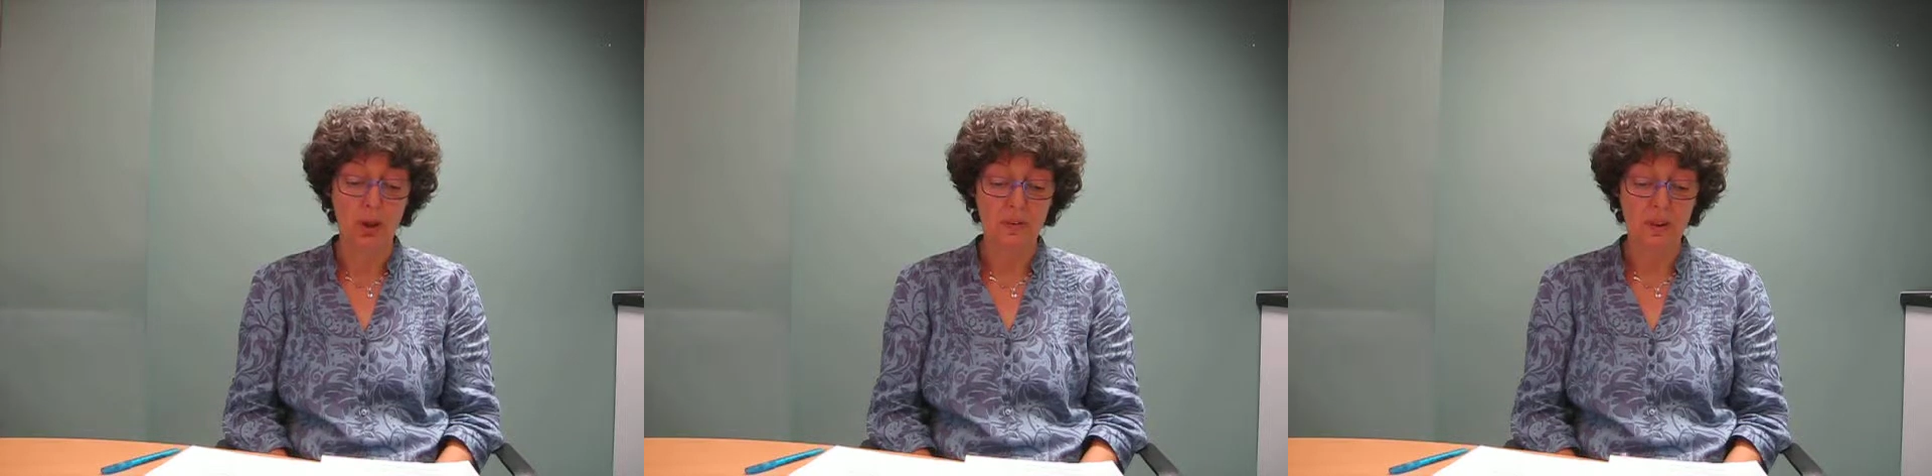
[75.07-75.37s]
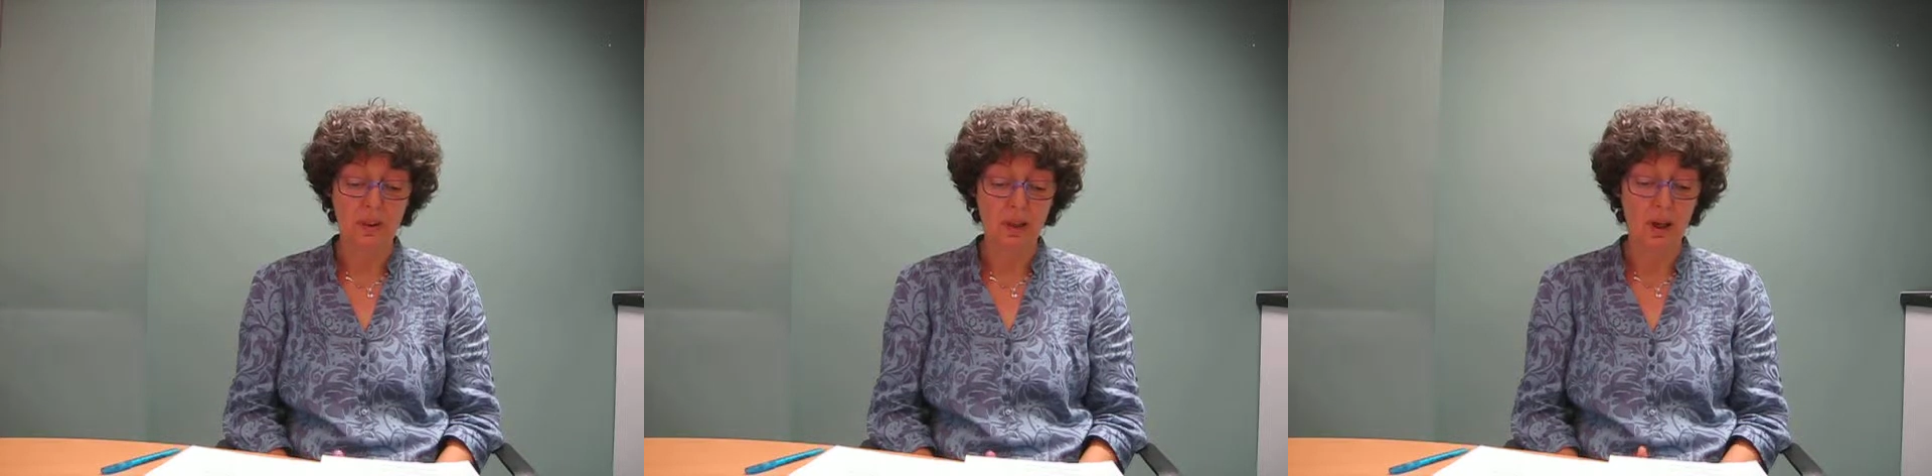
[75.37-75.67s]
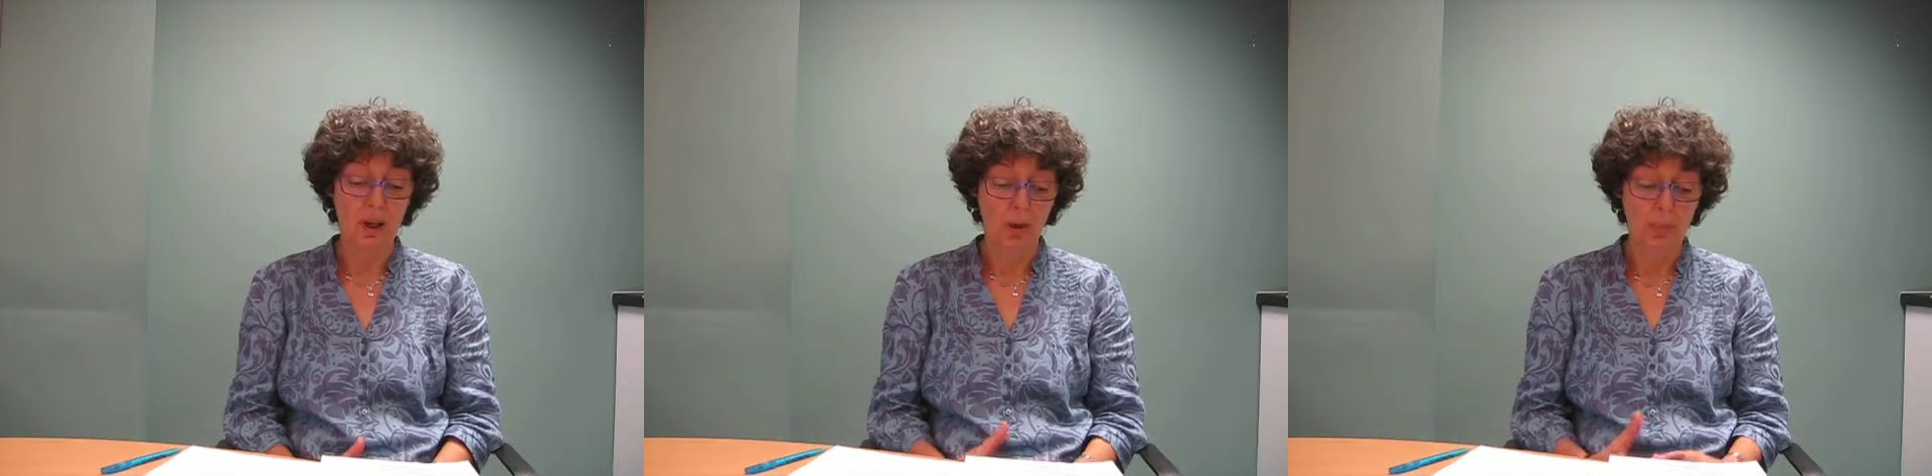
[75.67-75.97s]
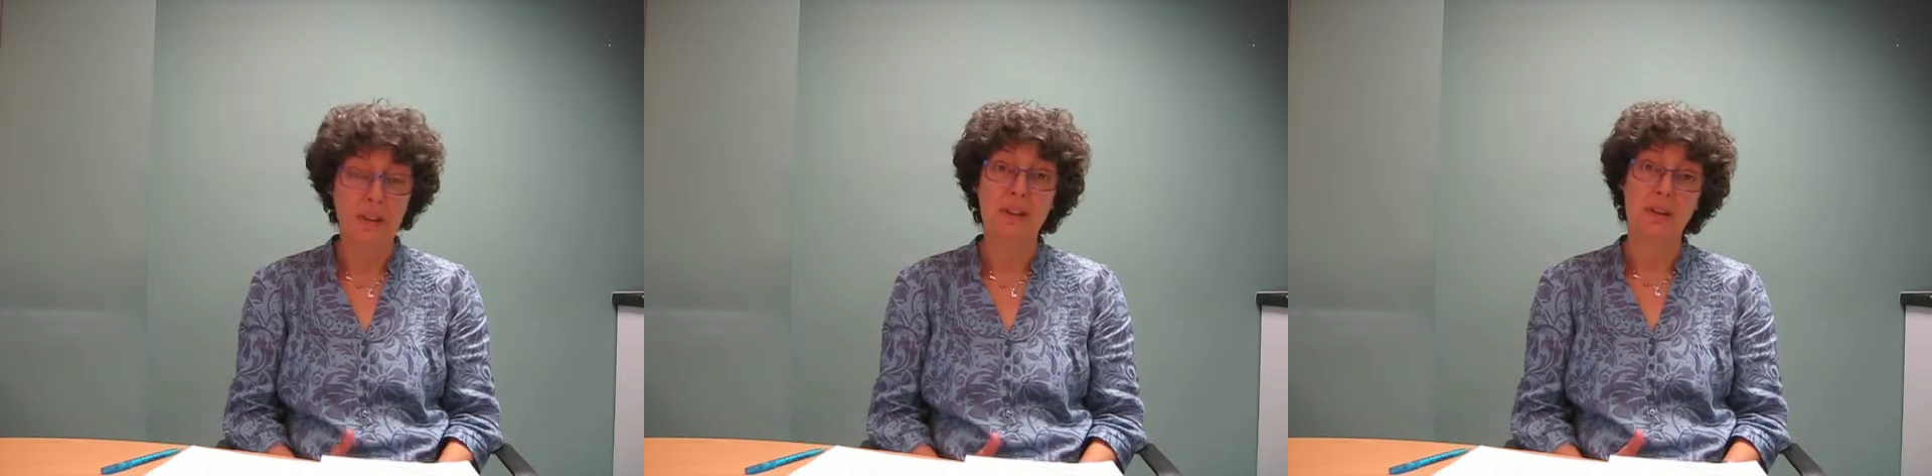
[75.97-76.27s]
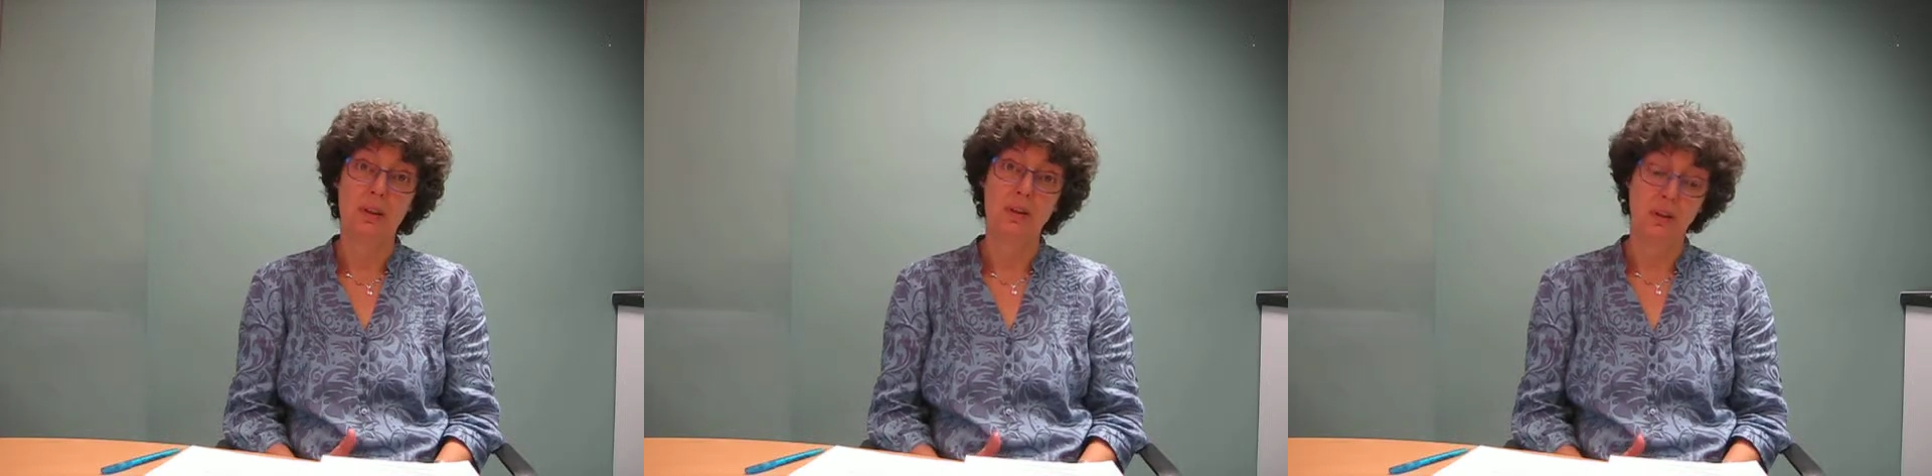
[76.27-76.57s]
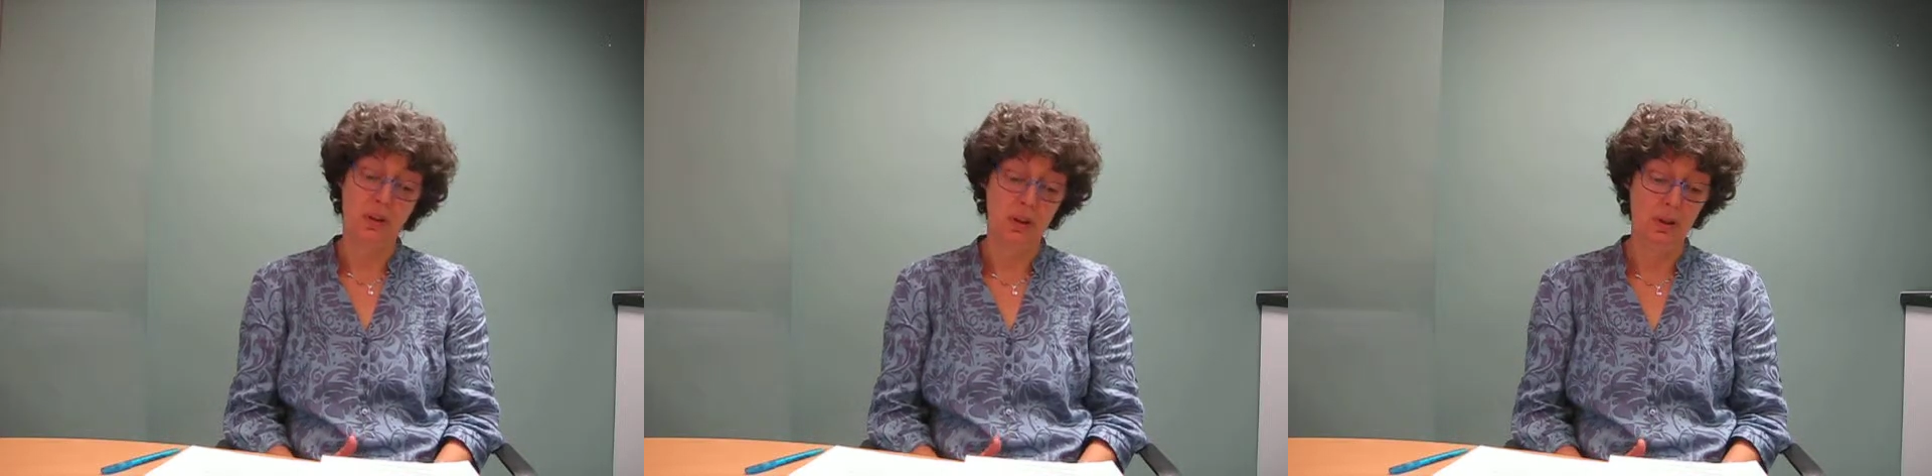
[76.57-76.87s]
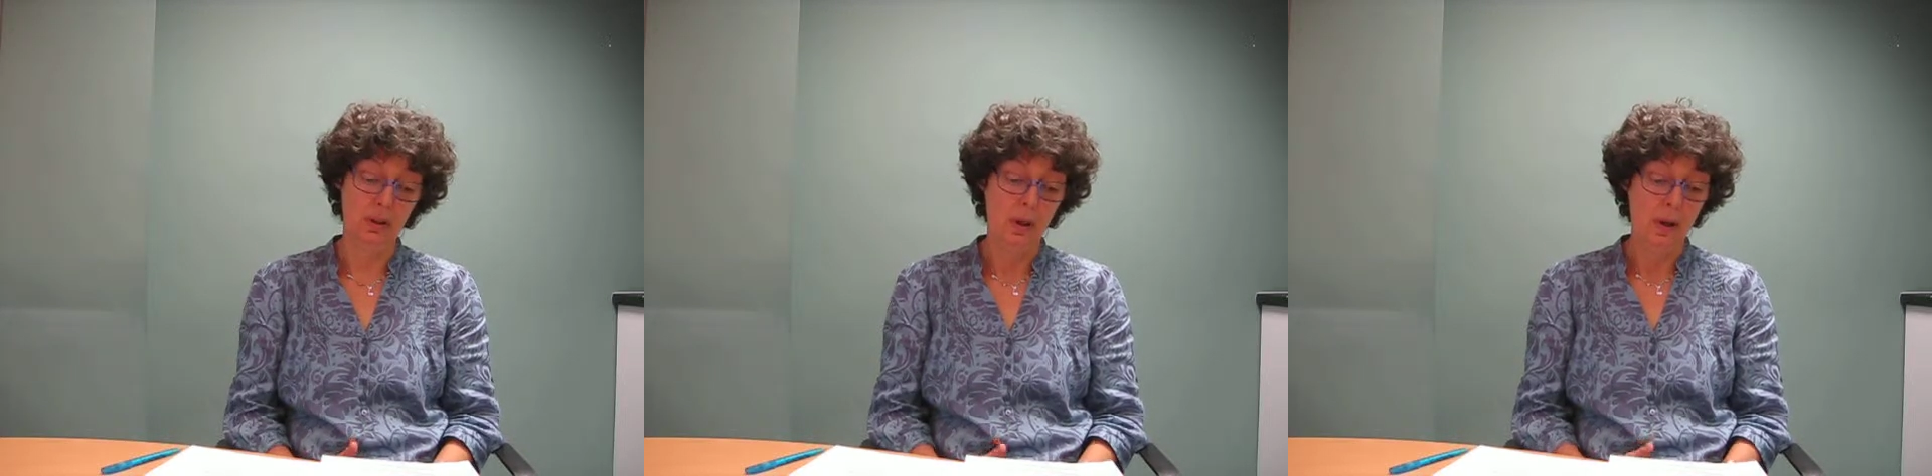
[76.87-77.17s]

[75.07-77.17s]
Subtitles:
data, but it's still a concern.